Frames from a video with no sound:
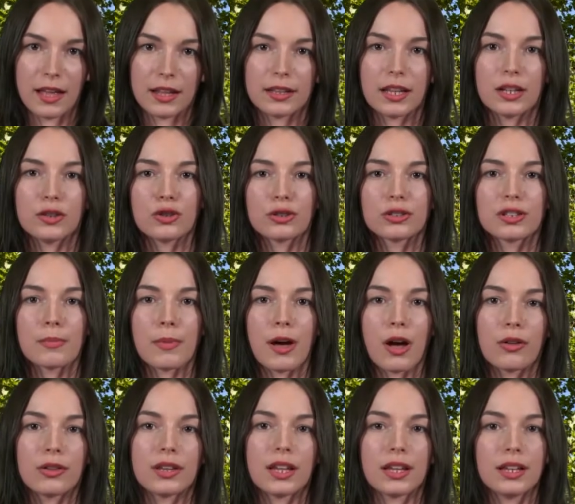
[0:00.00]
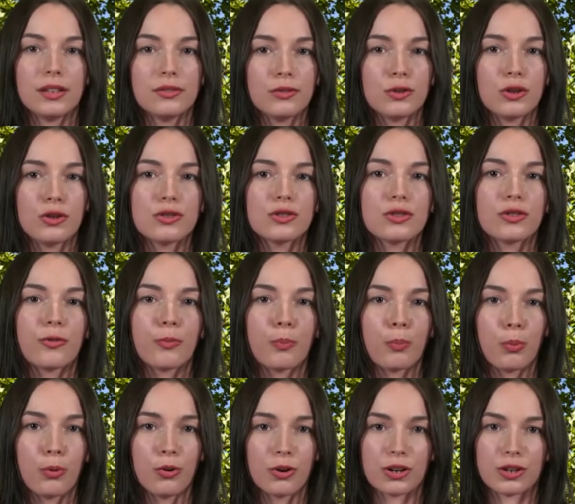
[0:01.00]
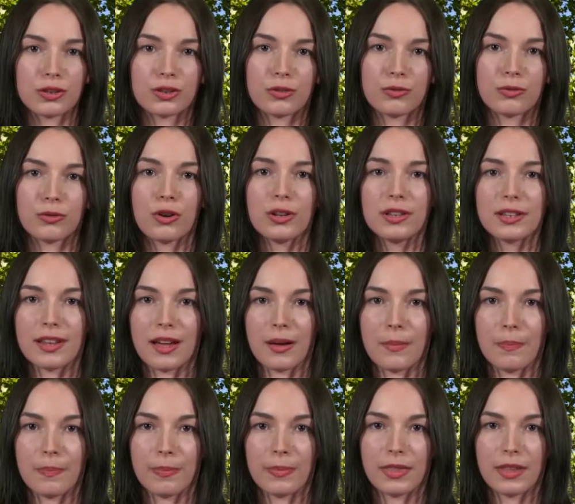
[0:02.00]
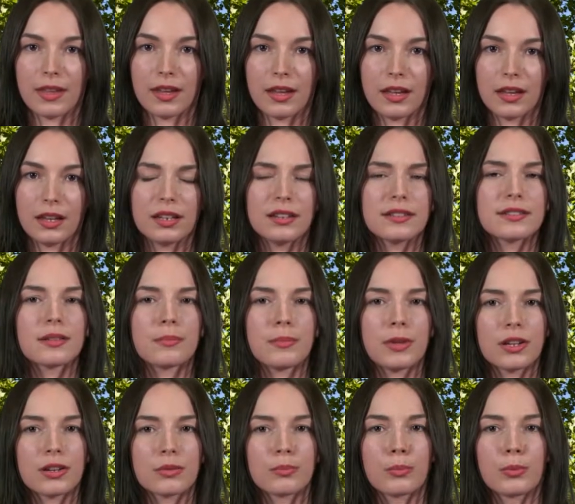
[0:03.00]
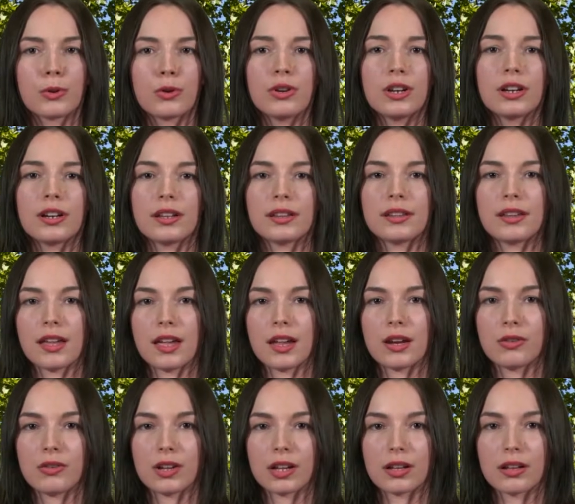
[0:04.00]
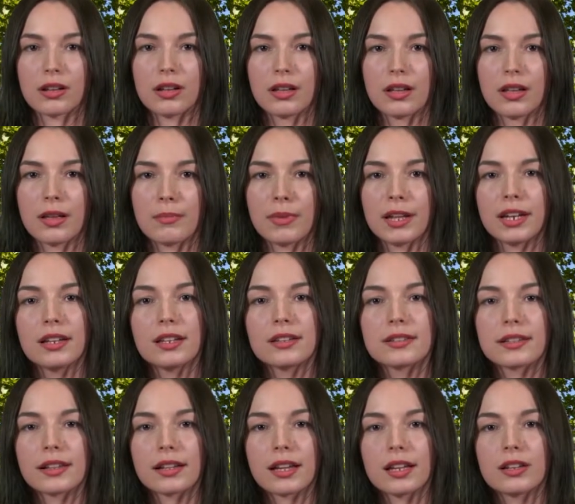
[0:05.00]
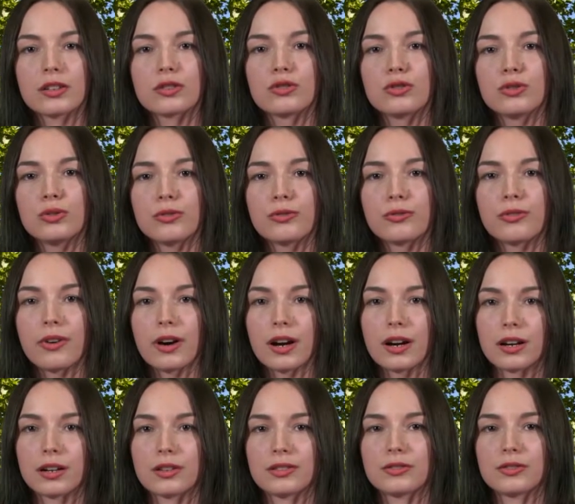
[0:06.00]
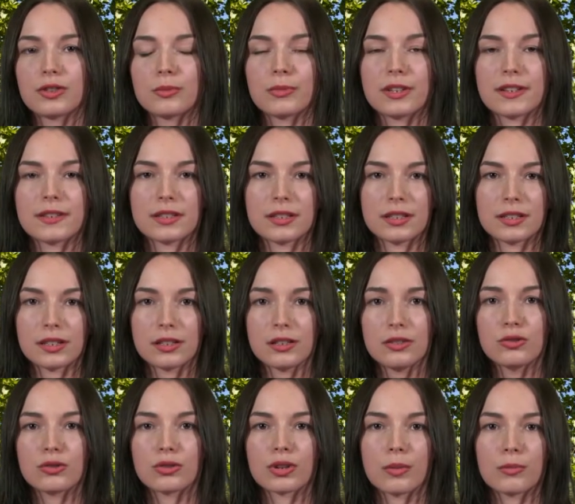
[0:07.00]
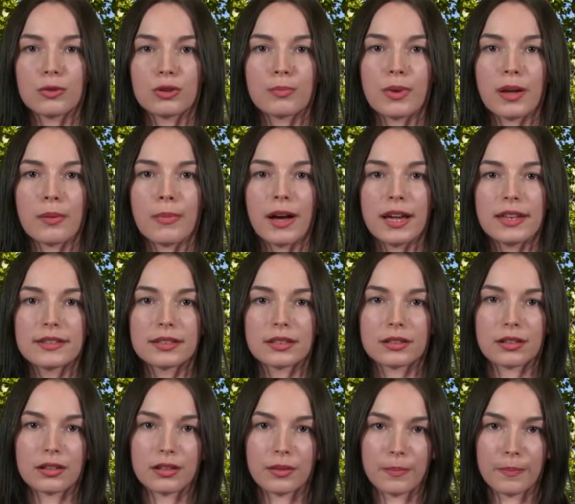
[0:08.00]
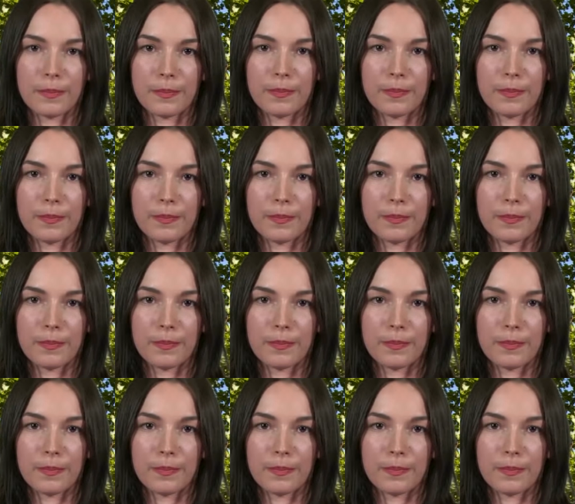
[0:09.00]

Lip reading: They talked about the influence of Port of Rotterdam. It is a big employer in the area, but it is located too far from the city to commute by bicycle.